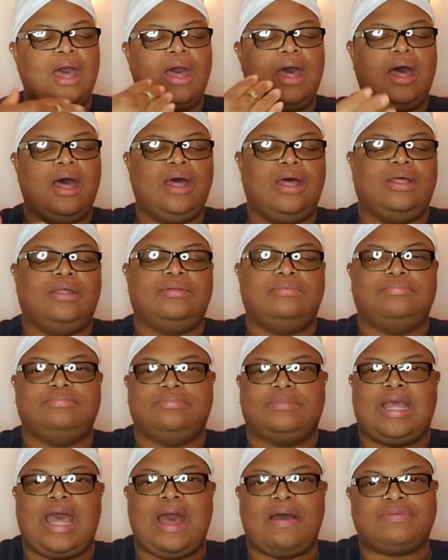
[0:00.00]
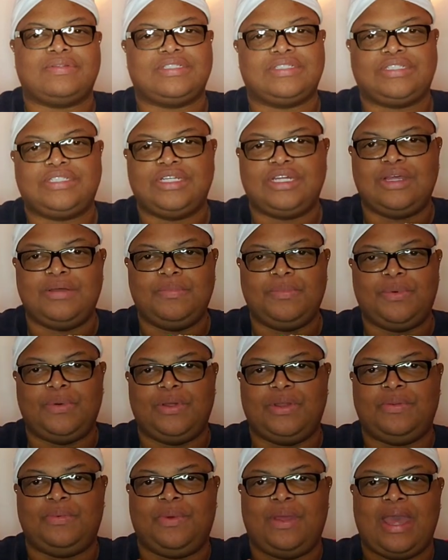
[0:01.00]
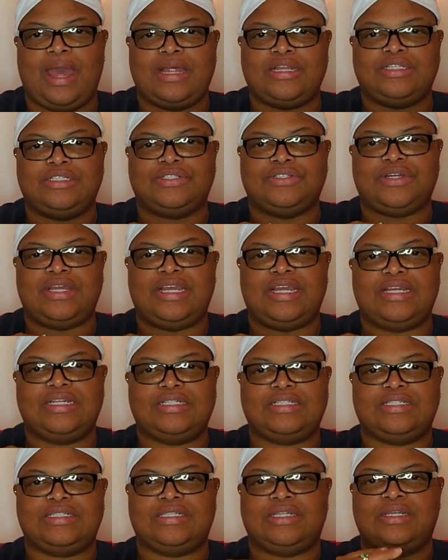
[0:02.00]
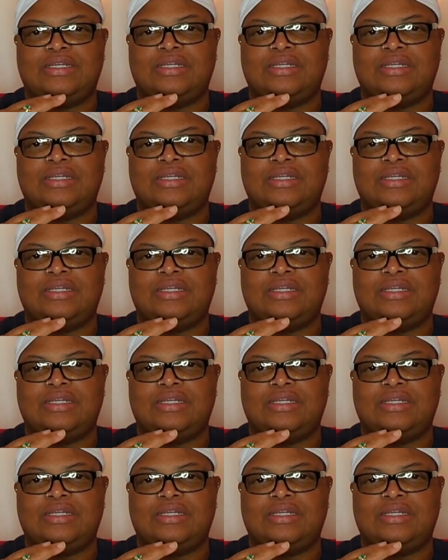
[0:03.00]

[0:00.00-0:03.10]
um, I was a tomboy the way I dressed.